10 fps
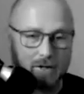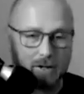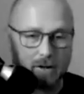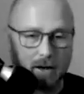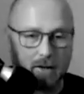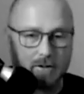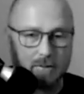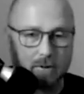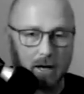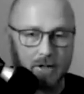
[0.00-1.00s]
that allows
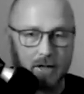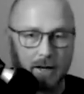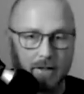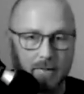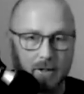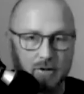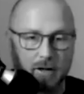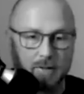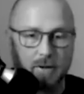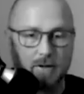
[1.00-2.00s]
supply chains to be
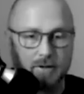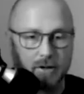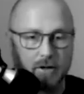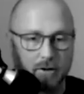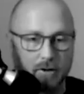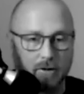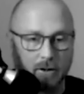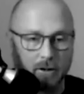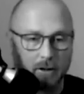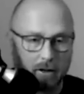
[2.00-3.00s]
transparent, secure,
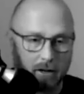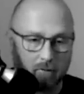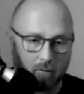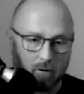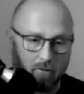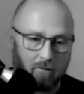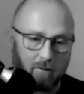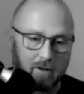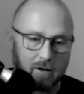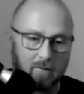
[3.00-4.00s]
and remove
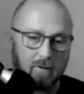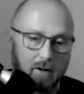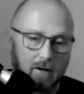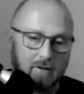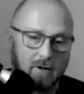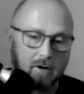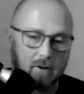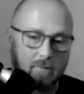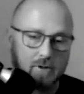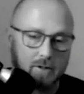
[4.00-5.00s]
50 different layers of
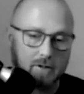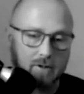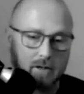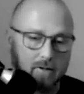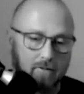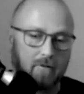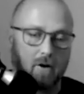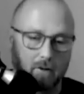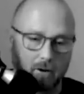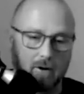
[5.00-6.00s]
corruption so that the
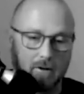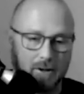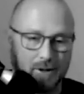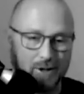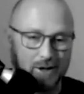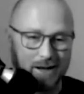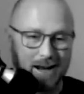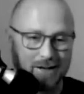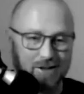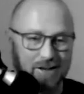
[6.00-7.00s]
farmer
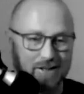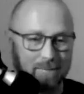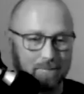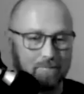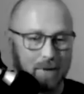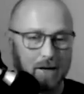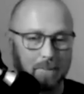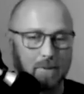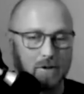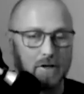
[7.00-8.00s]
actually gets a bigger
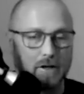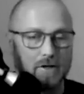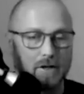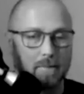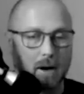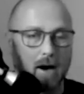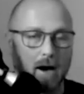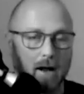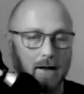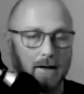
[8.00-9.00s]
percentage of the
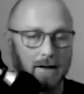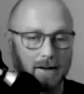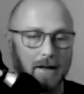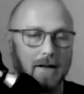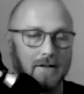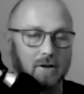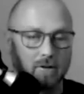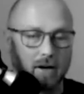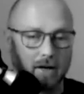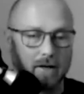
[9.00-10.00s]
pie that he's
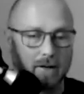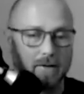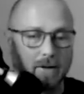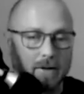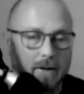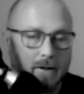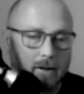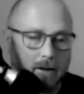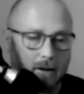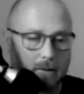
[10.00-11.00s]
created.
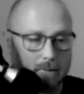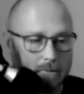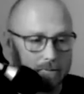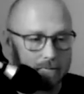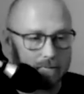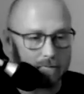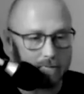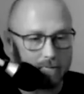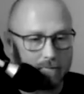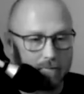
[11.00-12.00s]

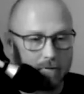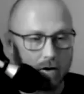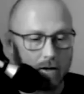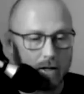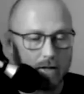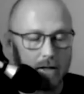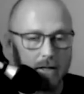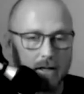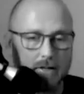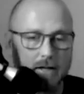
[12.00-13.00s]
So
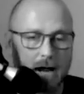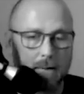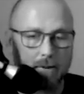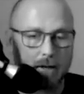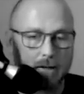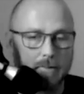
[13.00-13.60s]
it's happening.